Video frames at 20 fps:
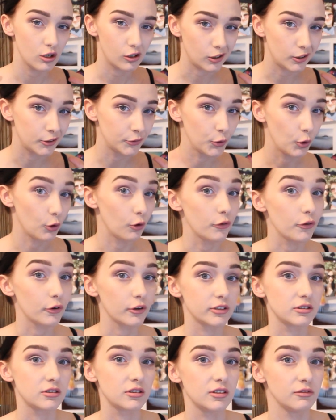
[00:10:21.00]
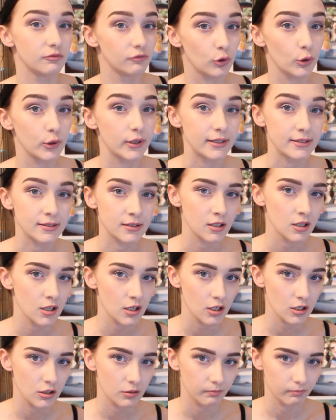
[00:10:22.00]
an authoritative voice,
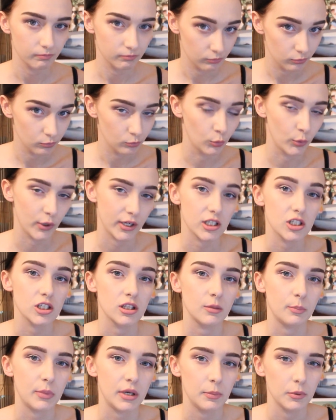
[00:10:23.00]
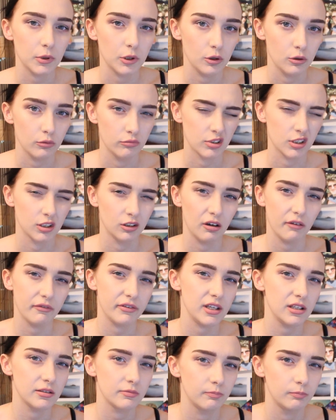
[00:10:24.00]
which the people who run a lot of
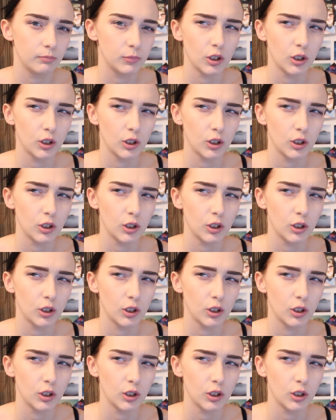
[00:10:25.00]
these